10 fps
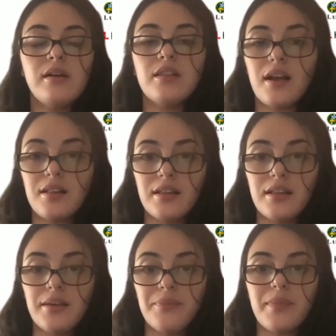
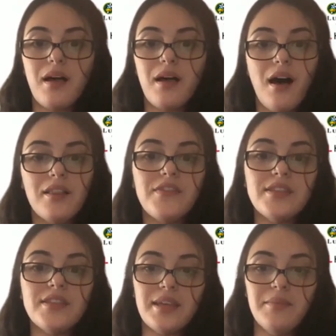Luckily, all of
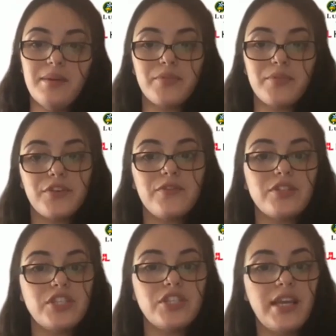these can be improved
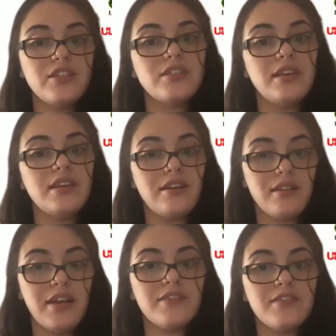with changes in our
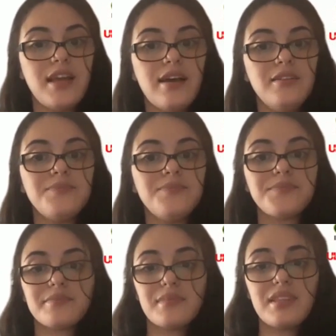lifestyle,
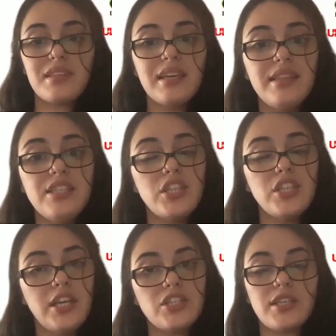and these
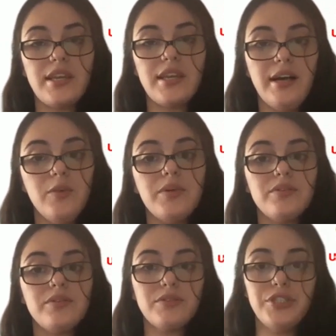changes can help
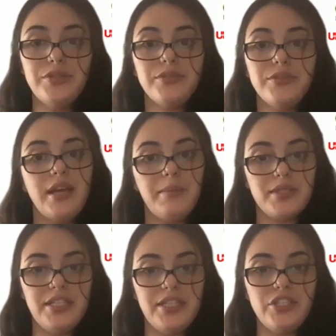reduce
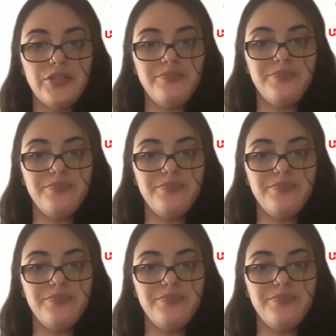hypertension.